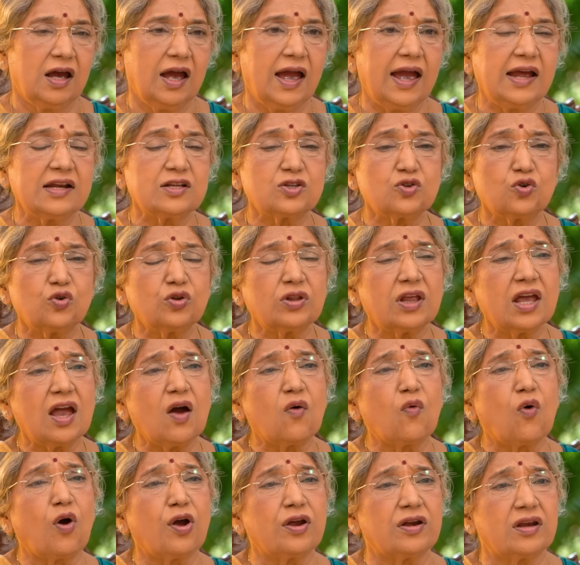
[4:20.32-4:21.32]
And so they
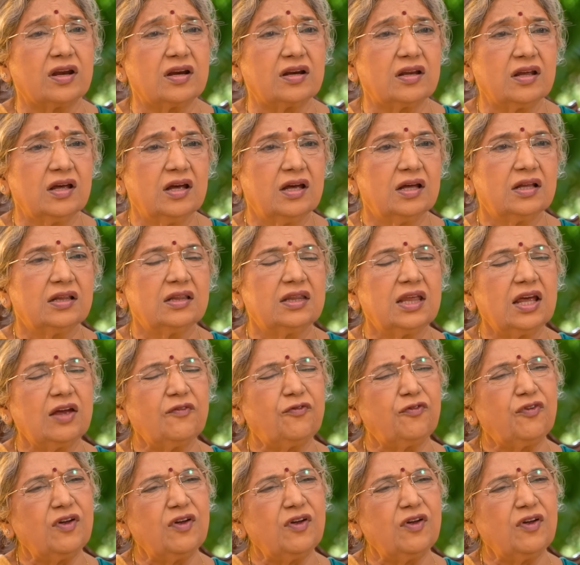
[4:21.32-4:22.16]
avoid it. They